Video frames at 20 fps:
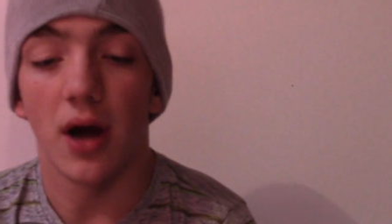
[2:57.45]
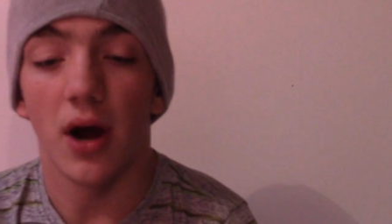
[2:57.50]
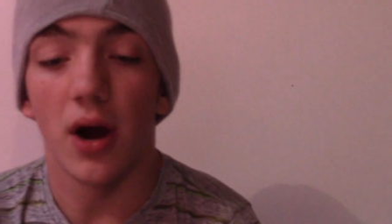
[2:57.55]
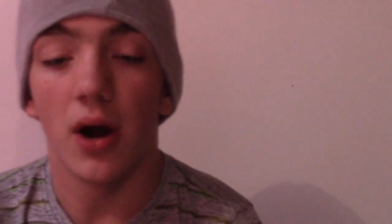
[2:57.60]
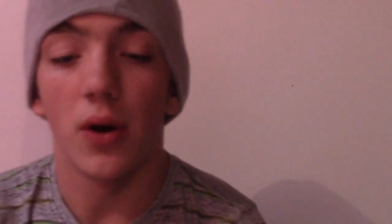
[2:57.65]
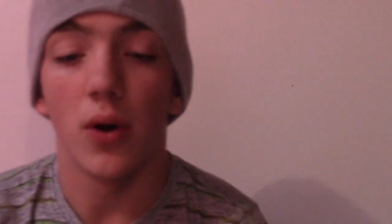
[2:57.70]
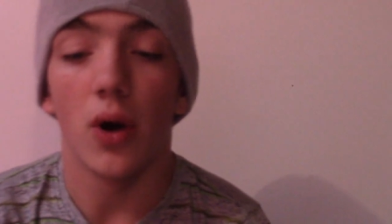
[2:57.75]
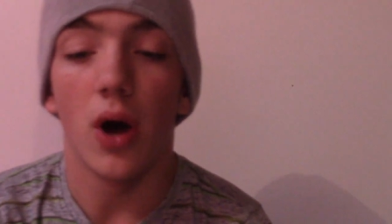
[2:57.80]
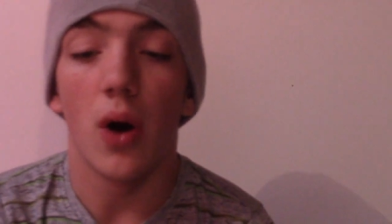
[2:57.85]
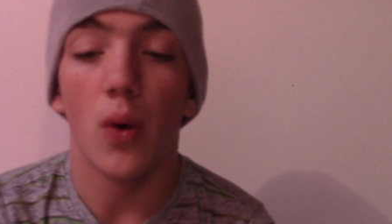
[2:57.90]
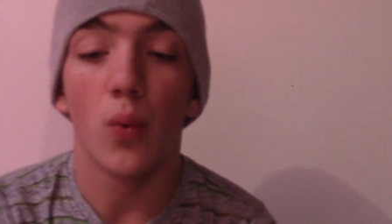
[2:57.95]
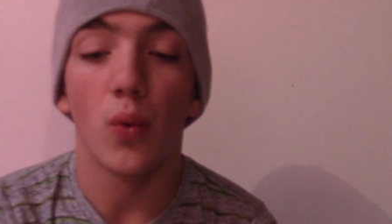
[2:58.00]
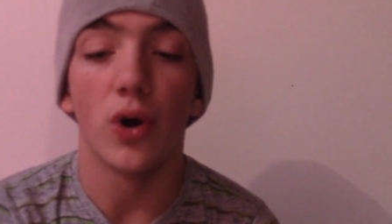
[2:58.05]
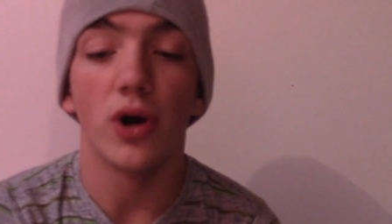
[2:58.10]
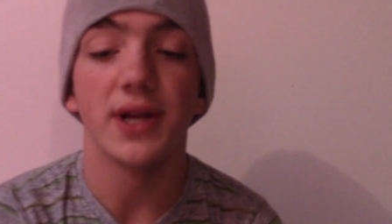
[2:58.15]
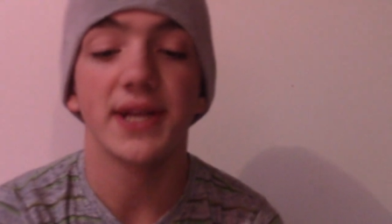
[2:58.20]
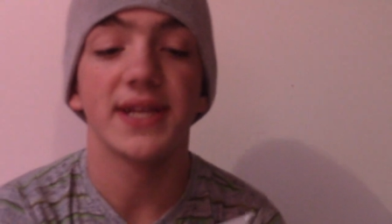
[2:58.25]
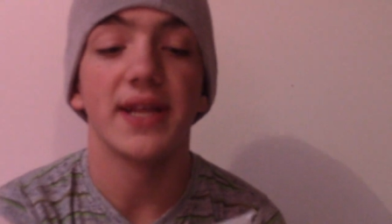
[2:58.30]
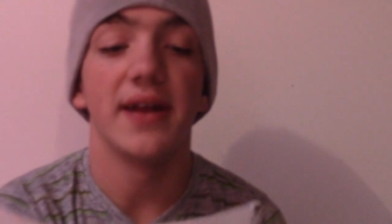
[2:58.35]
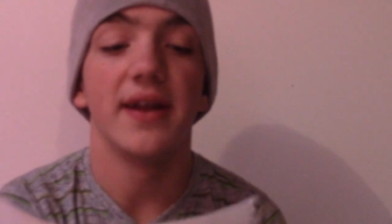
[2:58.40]
are
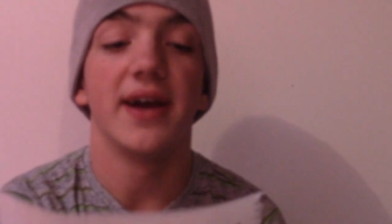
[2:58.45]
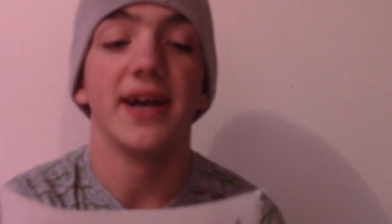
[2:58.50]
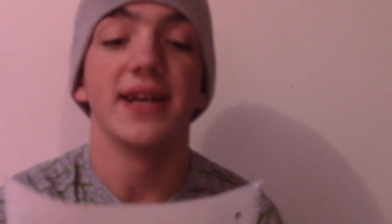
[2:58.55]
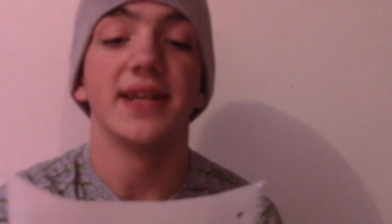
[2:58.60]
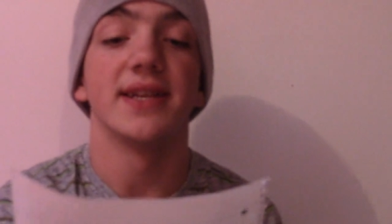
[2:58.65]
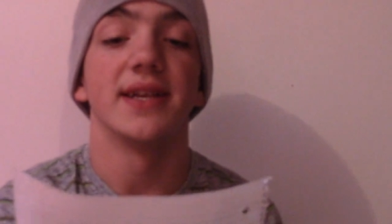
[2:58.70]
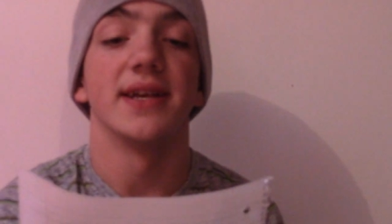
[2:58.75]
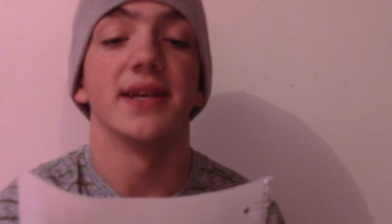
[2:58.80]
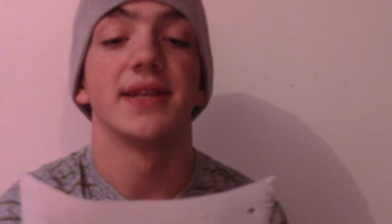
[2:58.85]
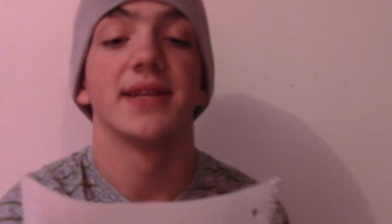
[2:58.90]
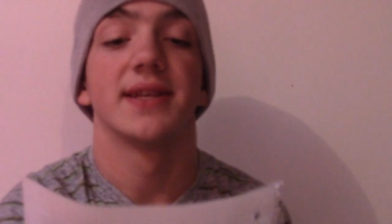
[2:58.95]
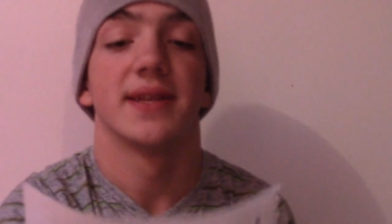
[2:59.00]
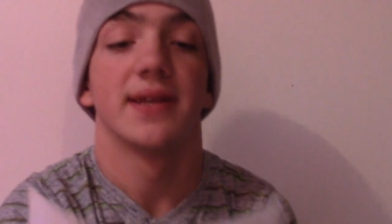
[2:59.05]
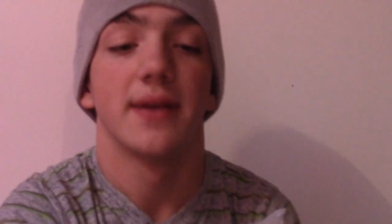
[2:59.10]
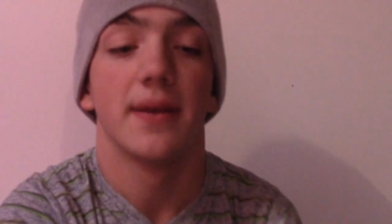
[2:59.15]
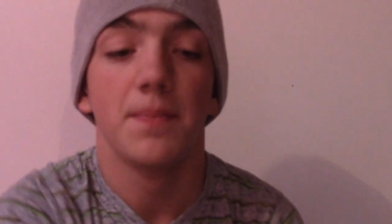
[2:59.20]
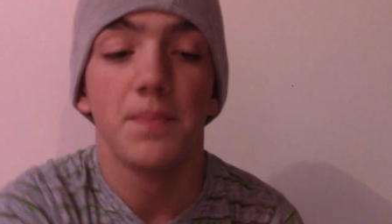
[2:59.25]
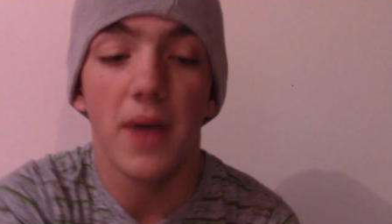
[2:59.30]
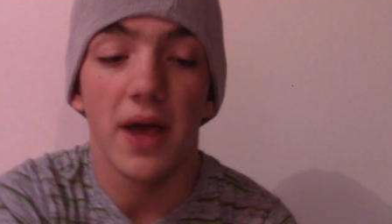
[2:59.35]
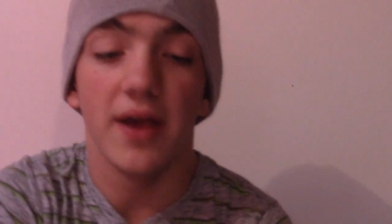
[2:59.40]
worse than ISIS.
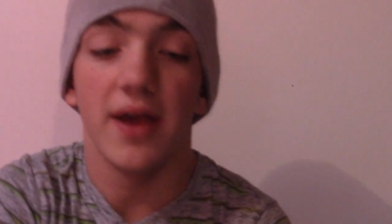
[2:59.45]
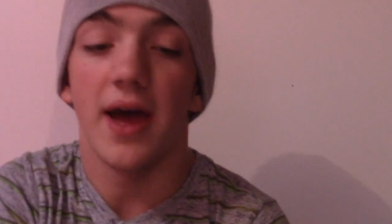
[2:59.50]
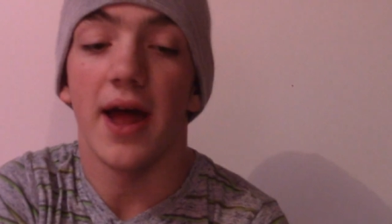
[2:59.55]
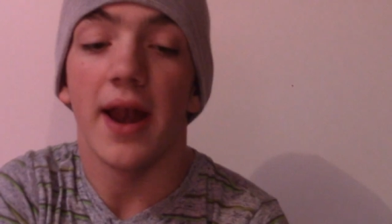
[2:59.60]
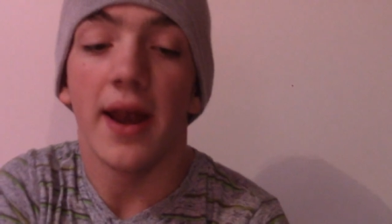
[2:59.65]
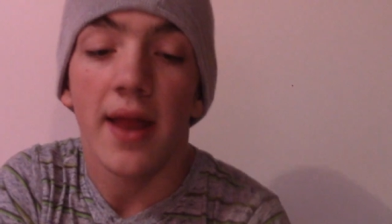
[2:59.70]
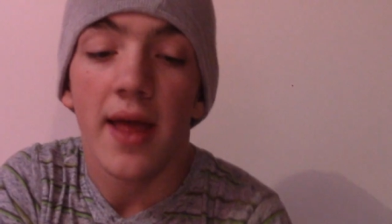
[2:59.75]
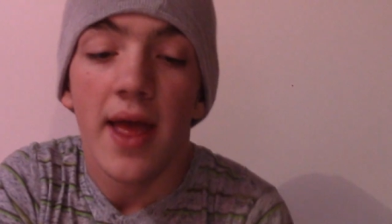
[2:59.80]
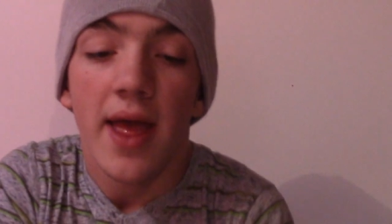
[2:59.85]
Again,